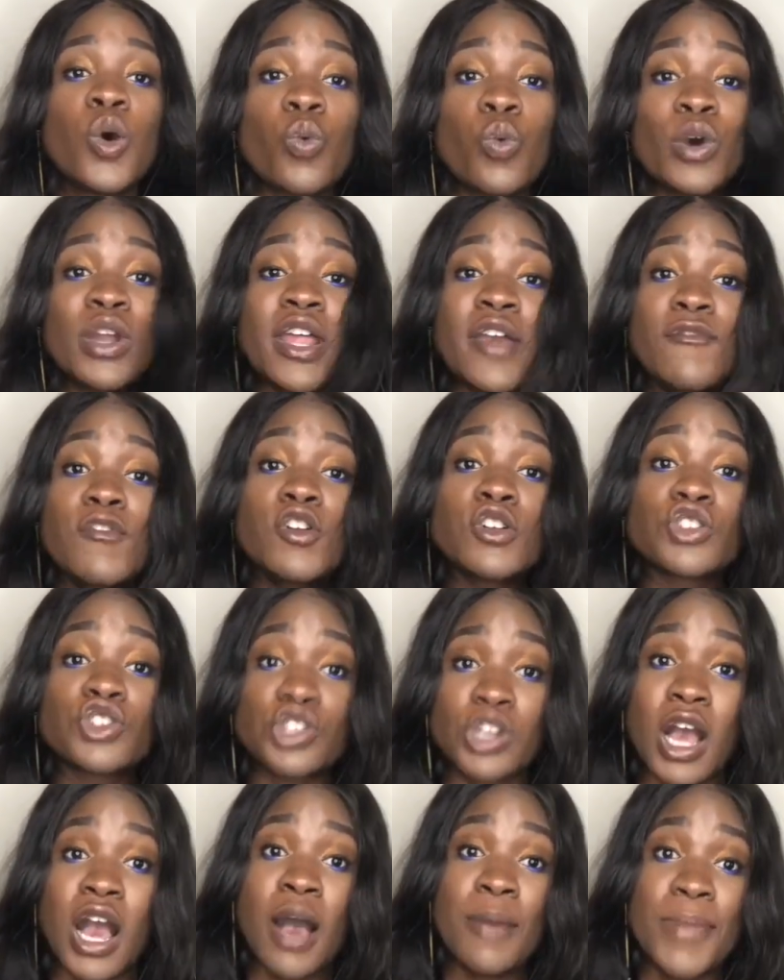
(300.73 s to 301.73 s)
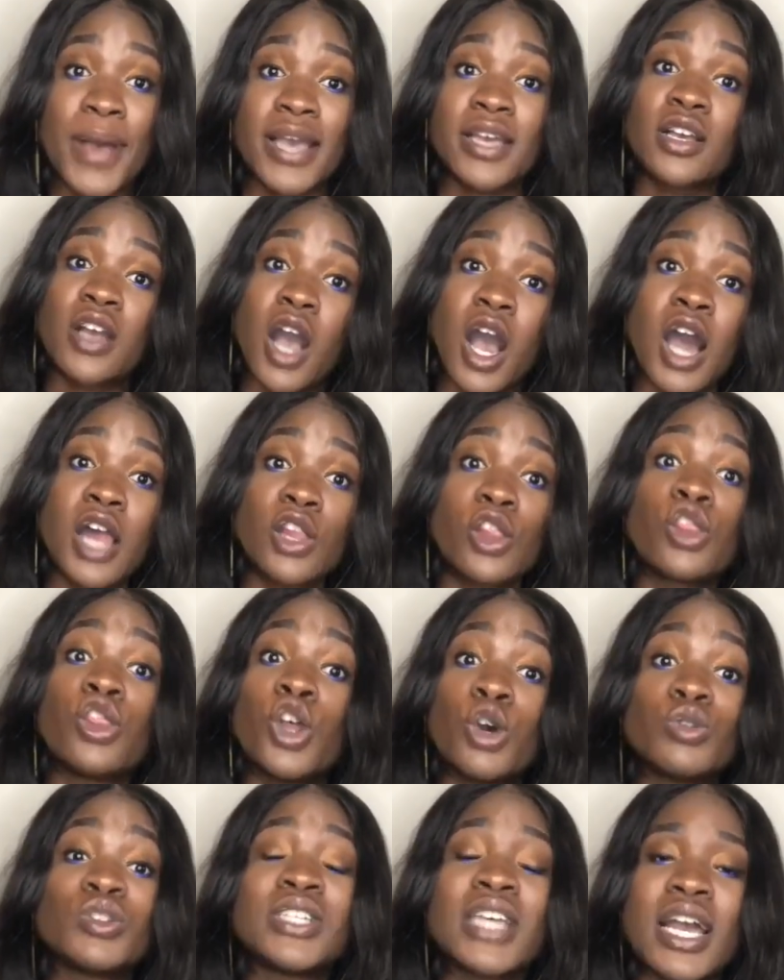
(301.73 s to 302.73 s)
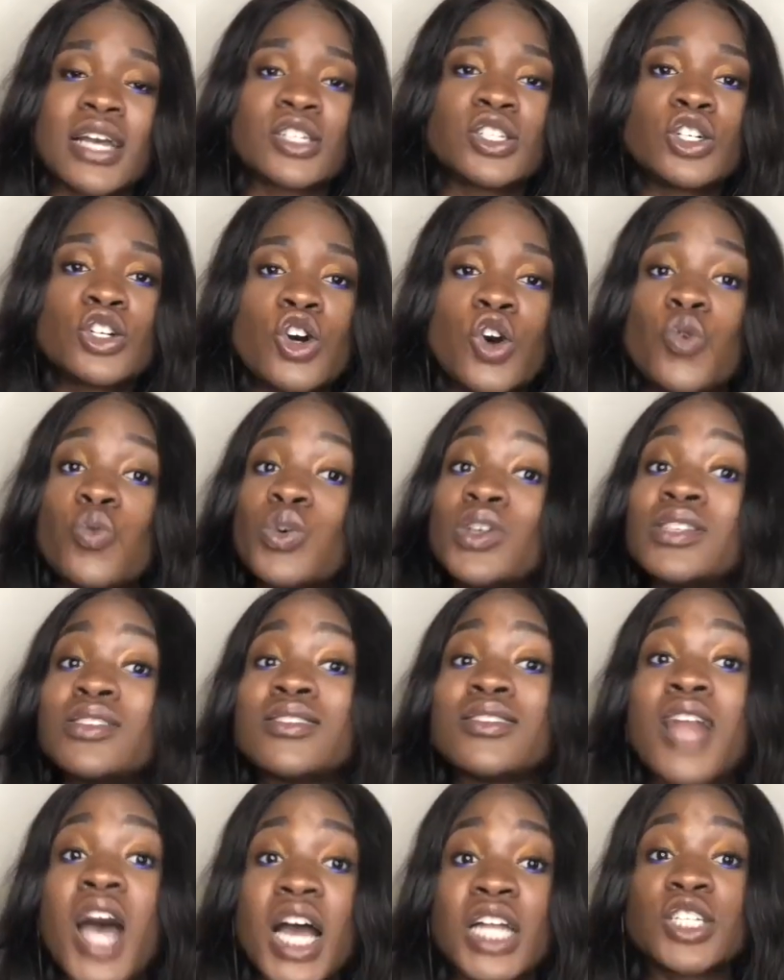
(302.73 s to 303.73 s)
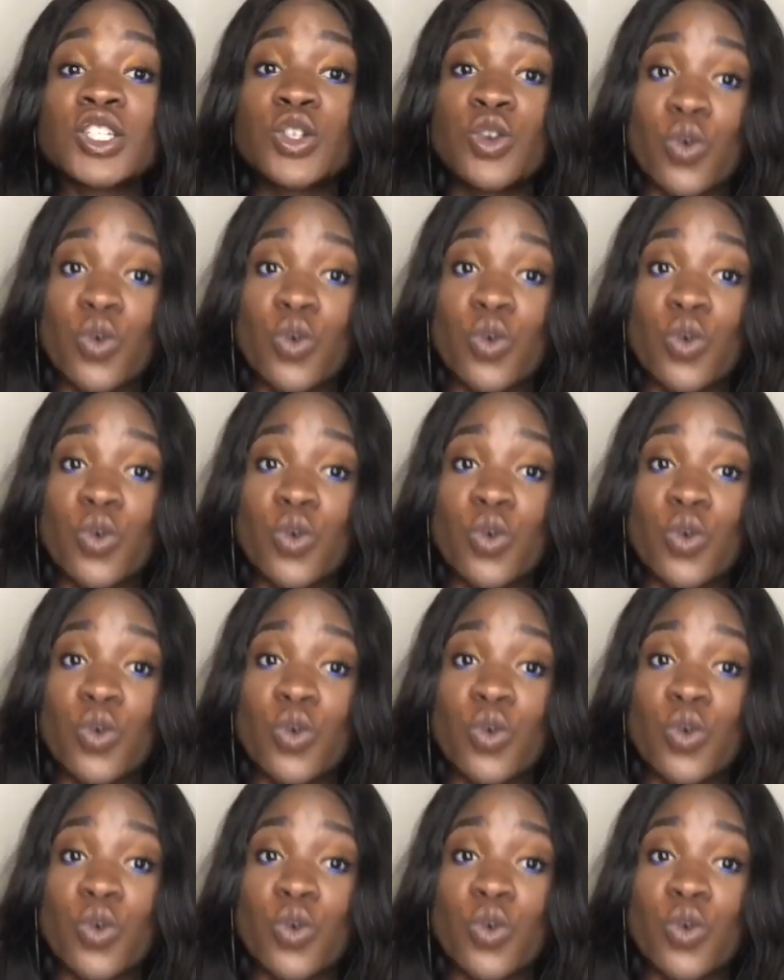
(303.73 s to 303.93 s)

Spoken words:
whatever job I got, though technical, was not